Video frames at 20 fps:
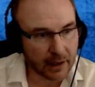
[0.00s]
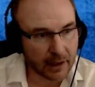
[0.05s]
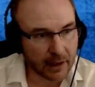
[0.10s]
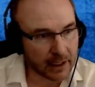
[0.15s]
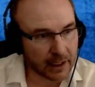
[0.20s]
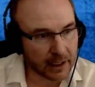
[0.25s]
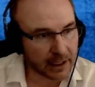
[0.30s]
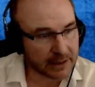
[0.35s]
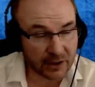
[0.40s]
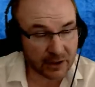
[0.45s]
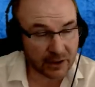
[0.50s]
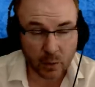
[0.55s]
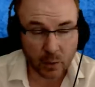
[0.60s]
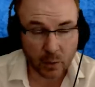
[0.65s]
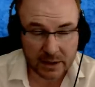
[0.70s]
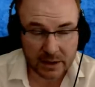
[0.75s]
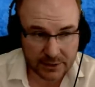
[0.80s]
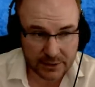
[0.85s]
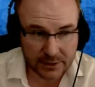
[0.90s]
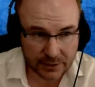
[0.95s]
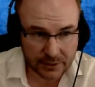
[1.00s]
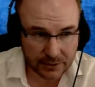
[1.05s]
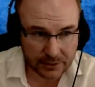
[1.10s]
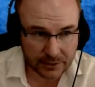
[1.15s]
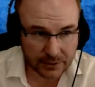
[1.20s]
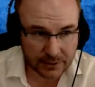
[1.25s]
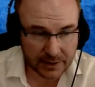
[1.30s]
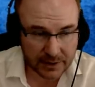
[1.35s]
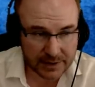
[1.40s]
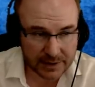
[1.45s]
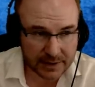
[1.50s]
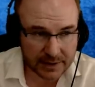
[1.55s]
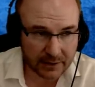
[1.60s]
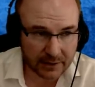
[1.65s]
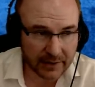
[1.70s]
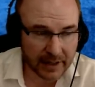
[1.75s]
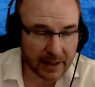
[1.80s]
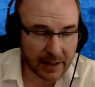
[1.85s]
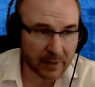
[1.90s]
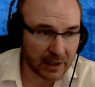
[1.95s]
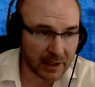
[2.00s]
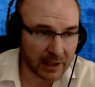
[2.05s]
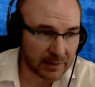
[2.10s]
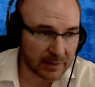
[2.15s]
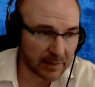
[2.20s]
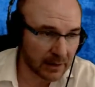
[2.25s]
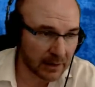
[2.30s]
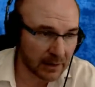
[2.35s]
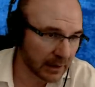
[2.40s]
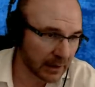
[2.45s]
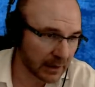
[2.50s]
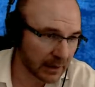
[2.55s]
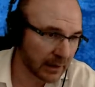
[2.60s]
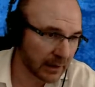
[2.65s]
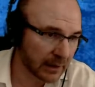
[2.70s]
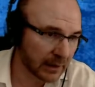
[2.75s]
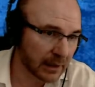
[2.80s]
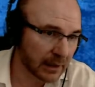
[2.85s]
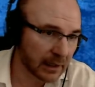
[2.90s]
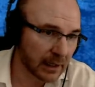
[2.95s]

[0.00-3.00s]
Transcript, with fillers: And I tell you, once you consider that possibility,